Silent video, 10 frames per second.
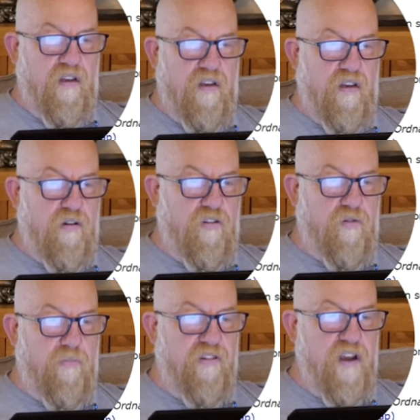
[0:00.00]
you know, and there's
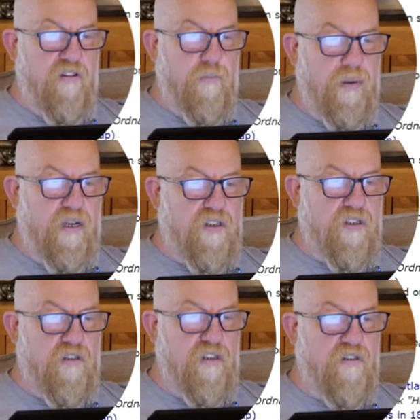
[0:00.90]
some various
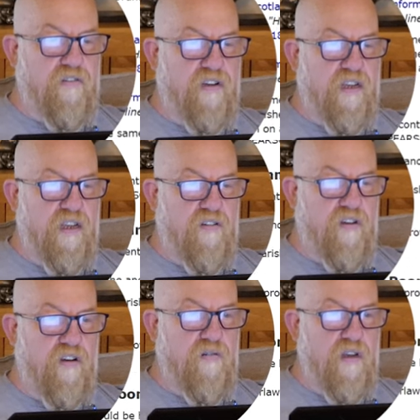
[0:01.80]
pictures and stuff here.
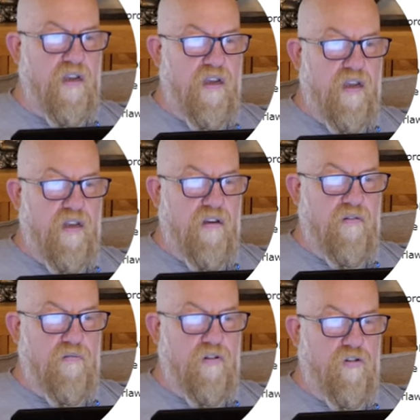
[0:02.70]
So, you
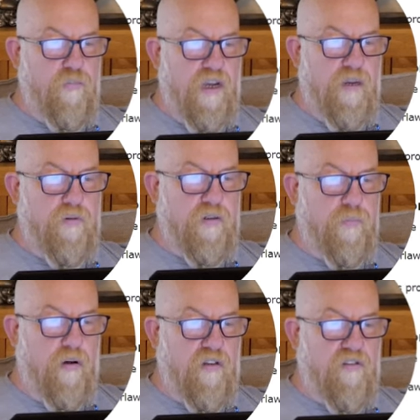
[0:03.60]
know, newspapers,
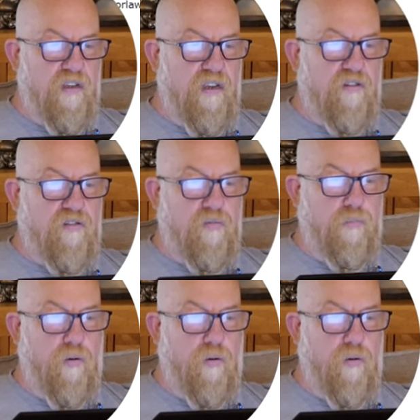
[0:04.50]
politics,